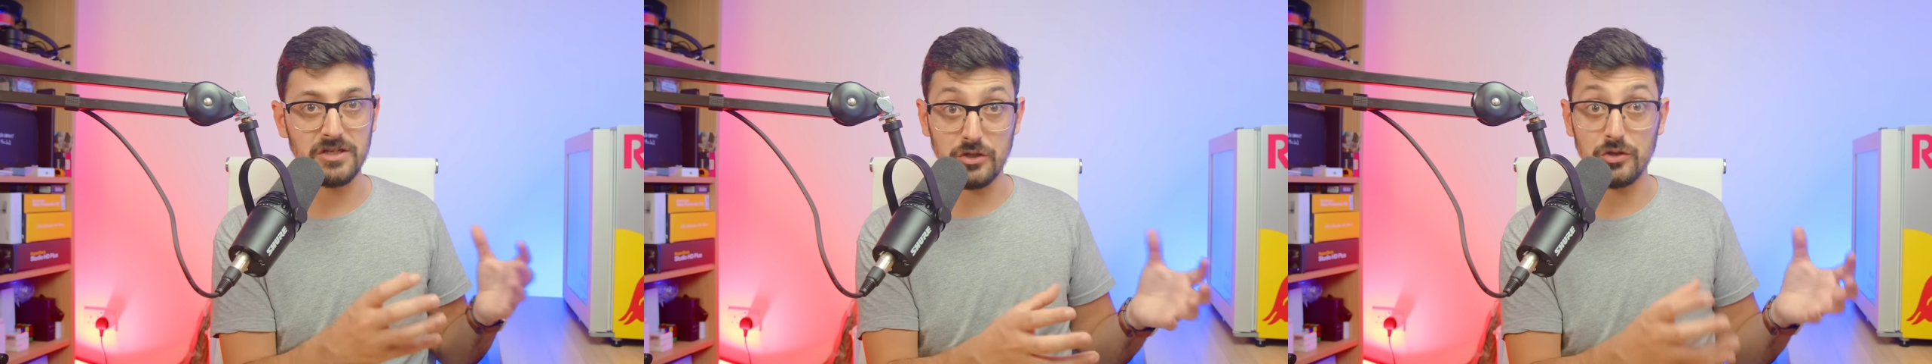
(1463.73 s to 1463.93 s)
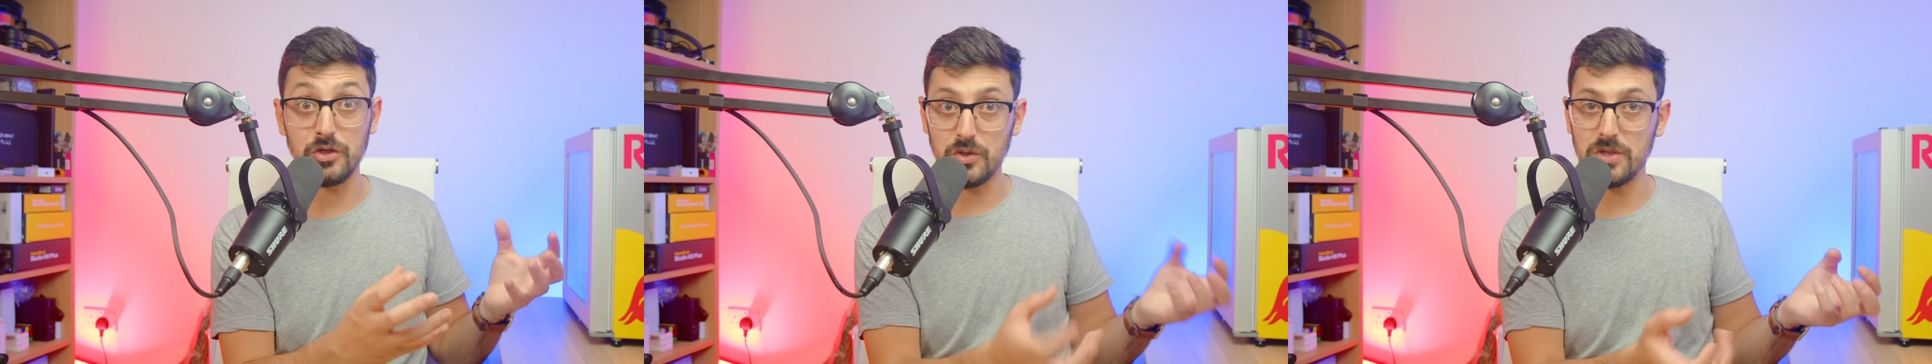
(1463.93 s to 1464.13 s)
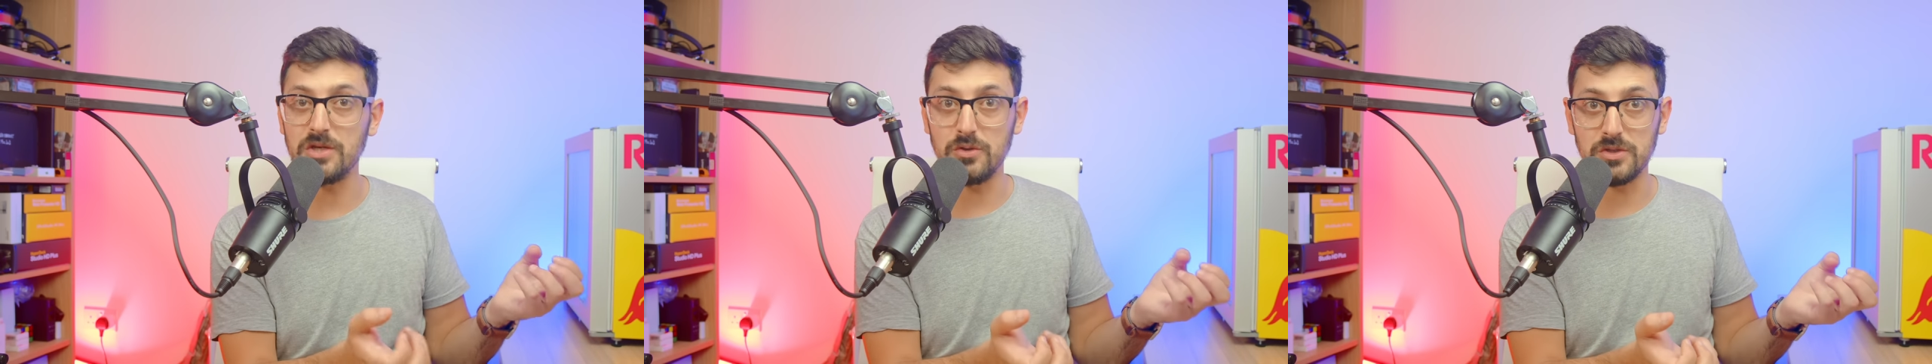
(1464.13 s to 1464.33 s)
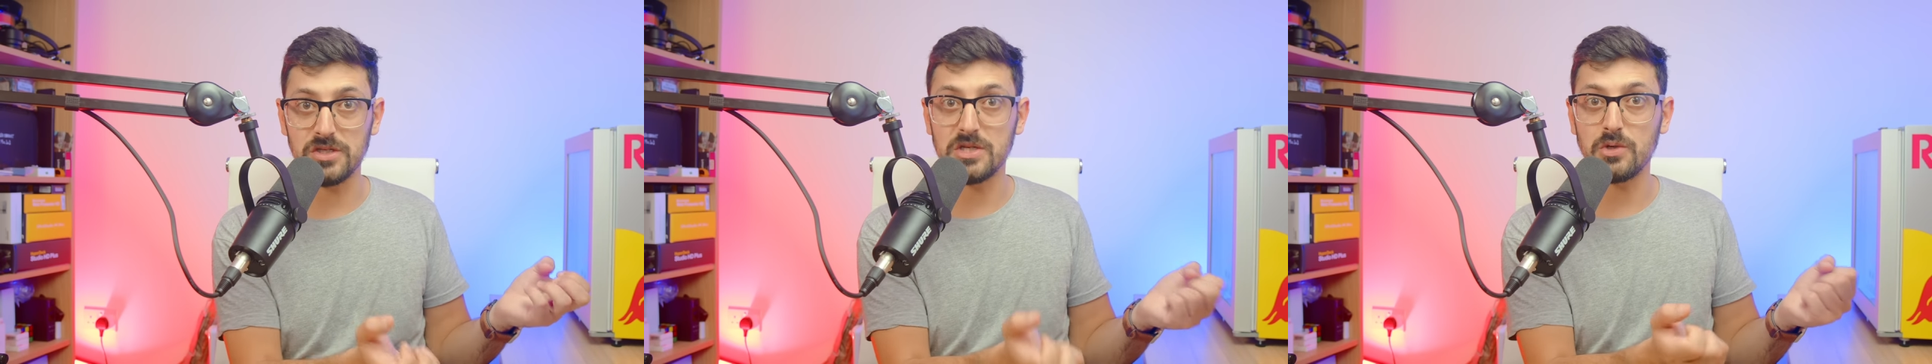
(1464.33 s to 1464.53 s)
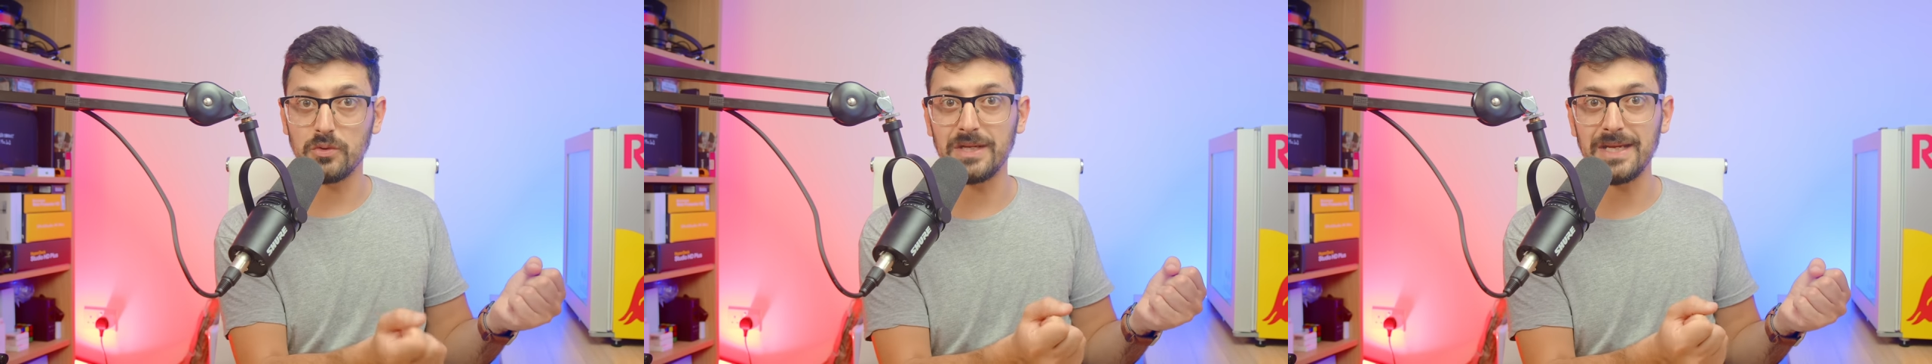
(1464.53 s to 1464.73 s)
You, you, you,
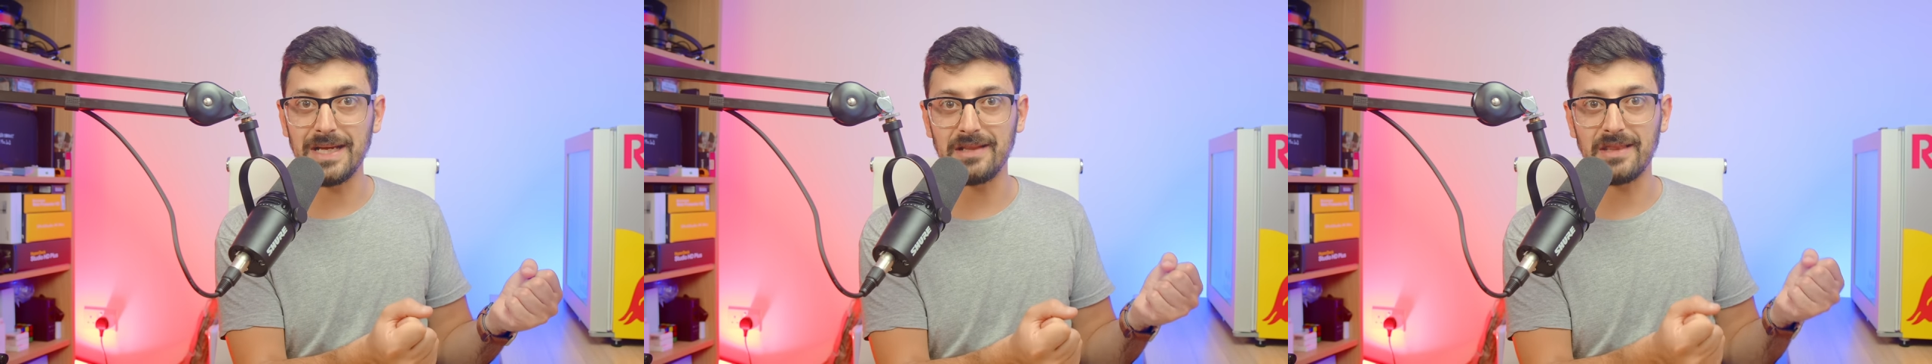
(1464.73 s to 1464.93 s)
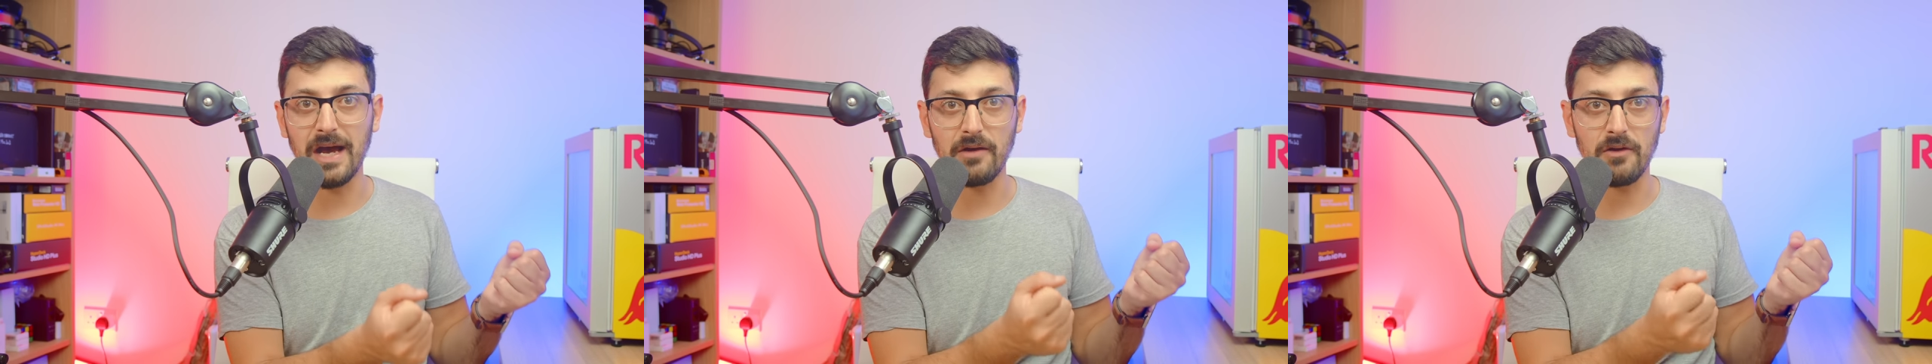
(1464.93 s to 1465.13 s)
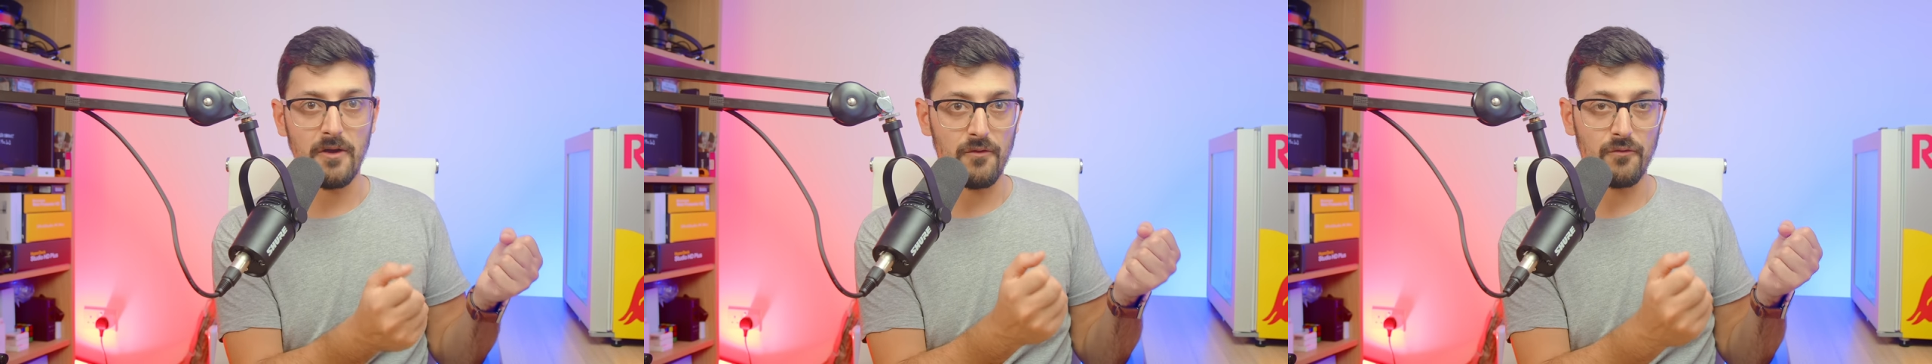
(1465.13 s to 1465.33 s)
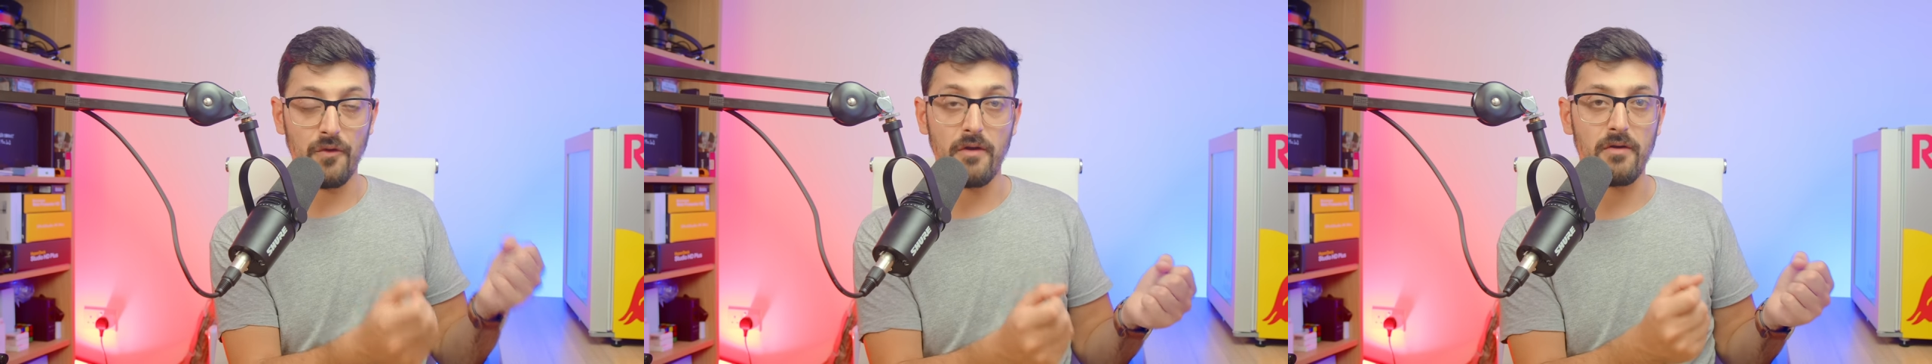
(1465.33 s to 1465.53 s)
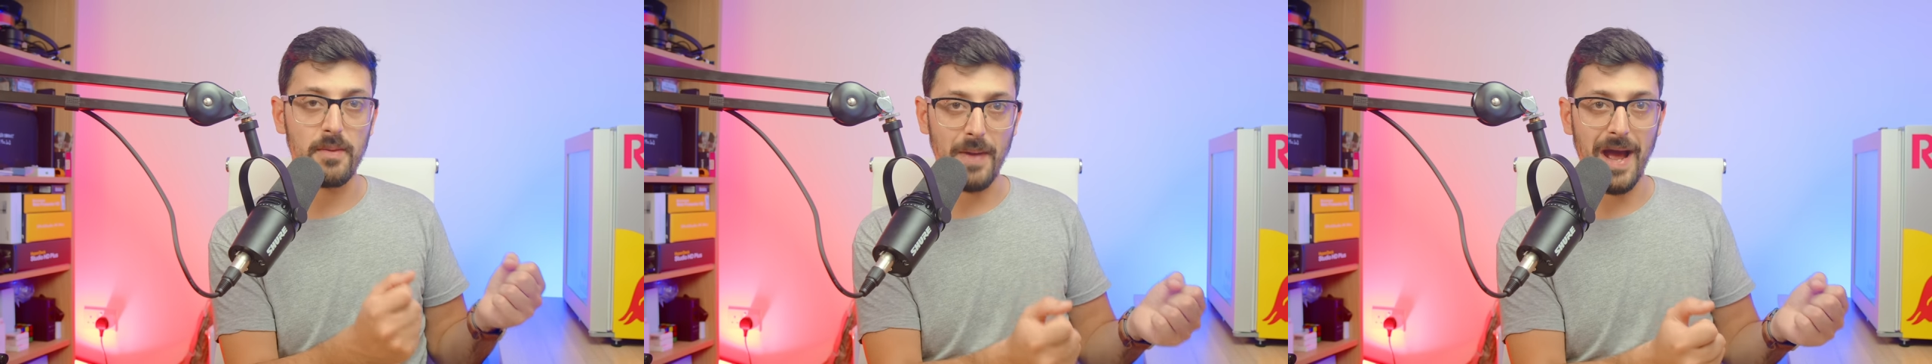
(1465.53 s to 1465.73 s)
still need that
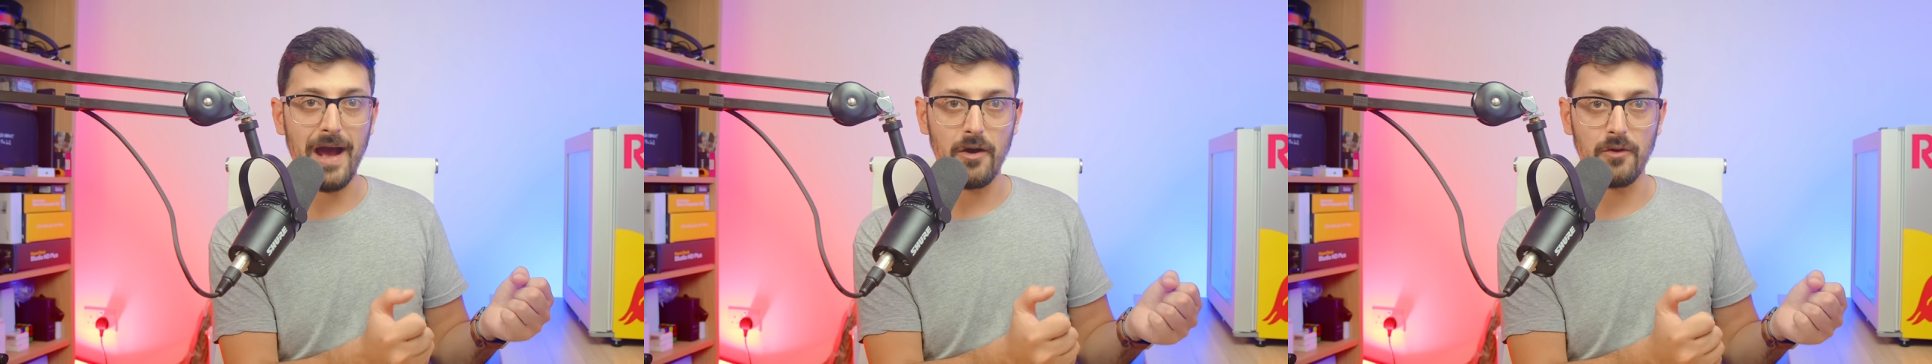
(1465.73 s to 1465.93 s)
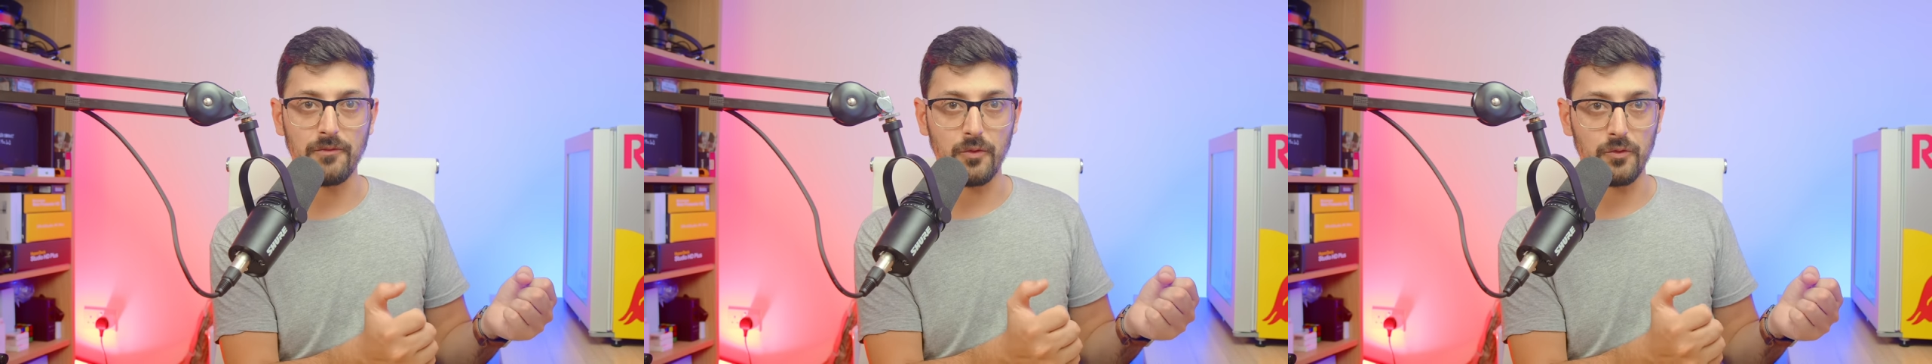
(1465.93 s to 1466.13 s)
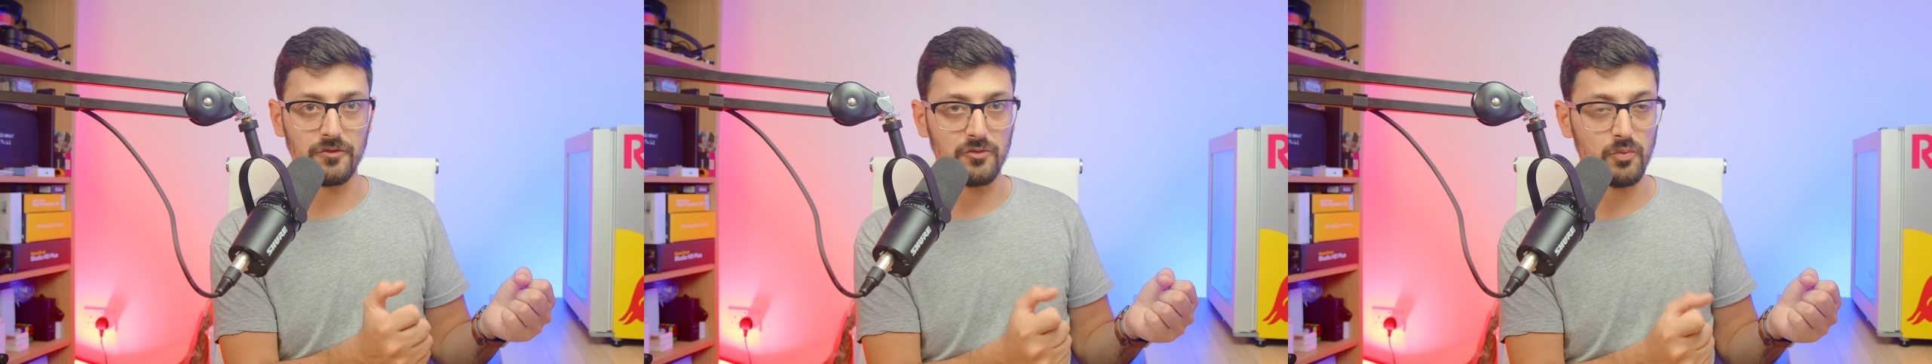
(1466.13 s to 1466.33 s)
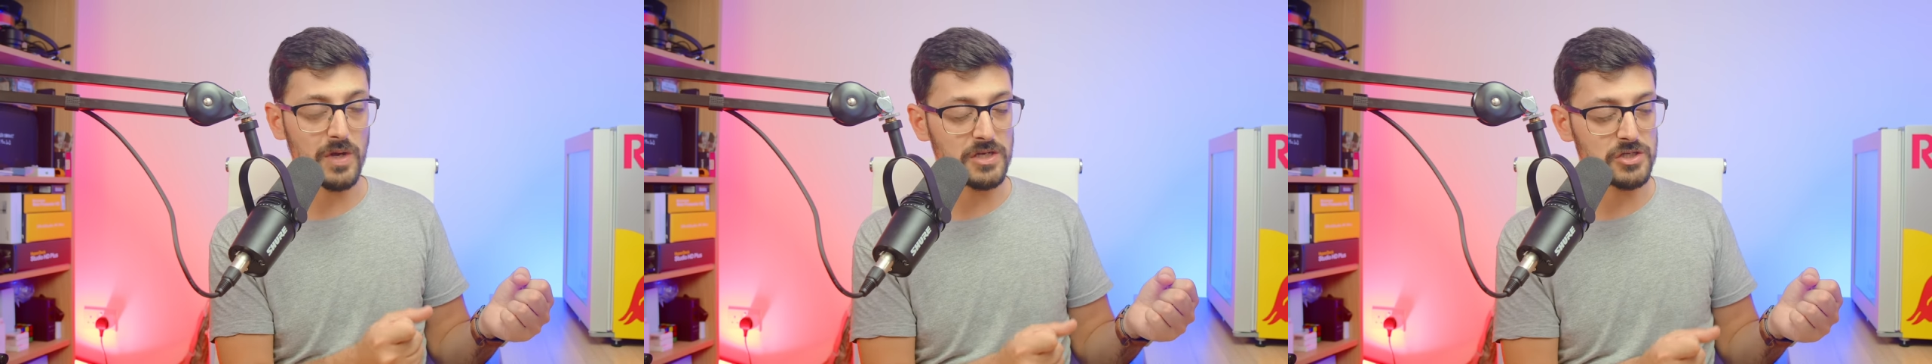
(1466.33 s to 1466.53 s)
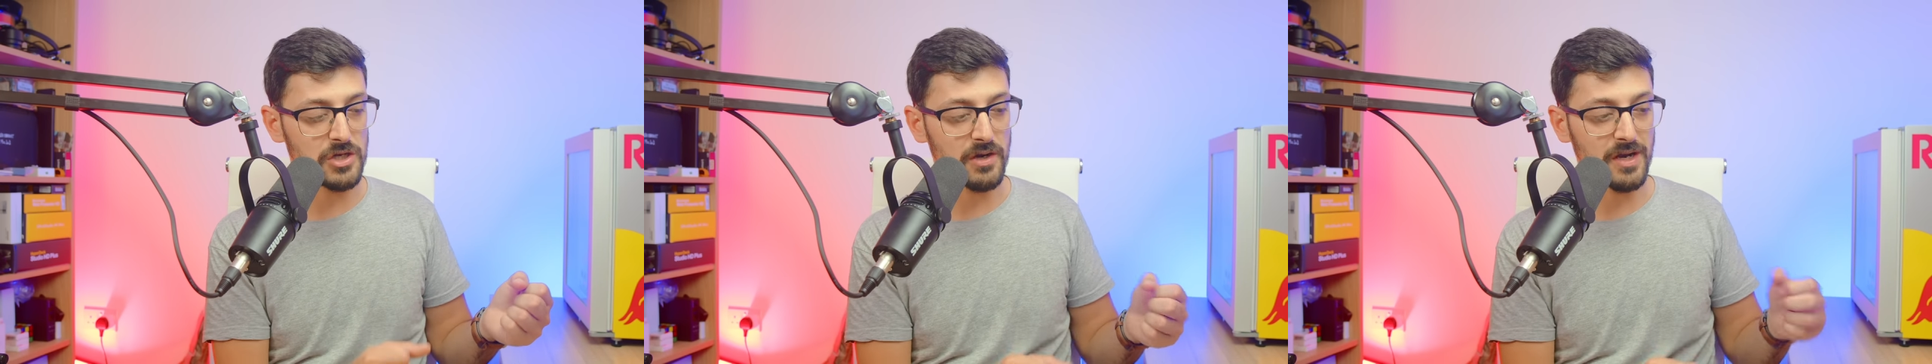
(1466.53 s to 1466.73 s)
very powerful switcher.